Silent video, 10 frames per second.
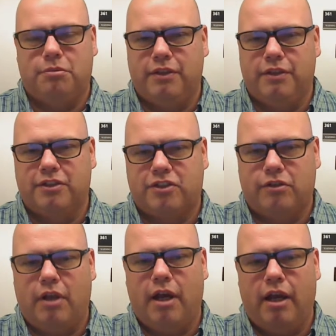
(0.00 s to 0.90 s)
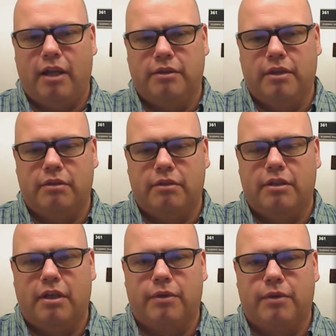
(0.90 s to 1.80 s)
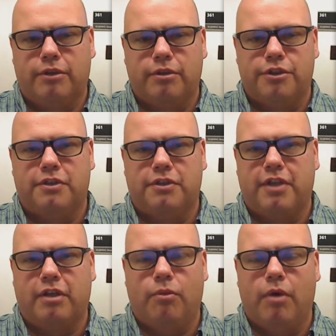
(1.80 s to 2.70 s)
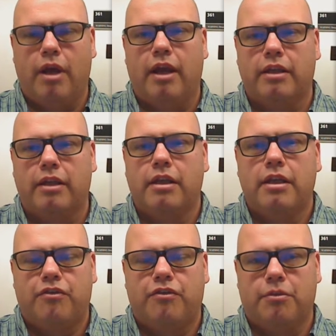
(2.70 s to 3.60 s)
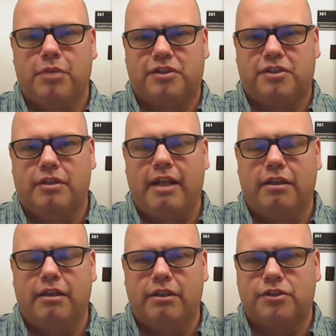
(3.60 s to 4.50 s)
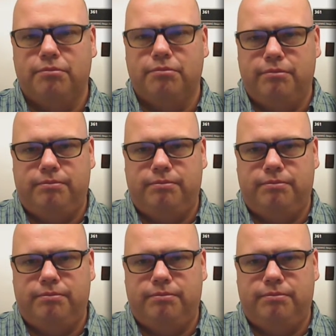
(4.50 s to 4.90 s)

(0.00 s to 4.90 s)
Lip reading: about this slide that I would encourage you to take away from this, and that is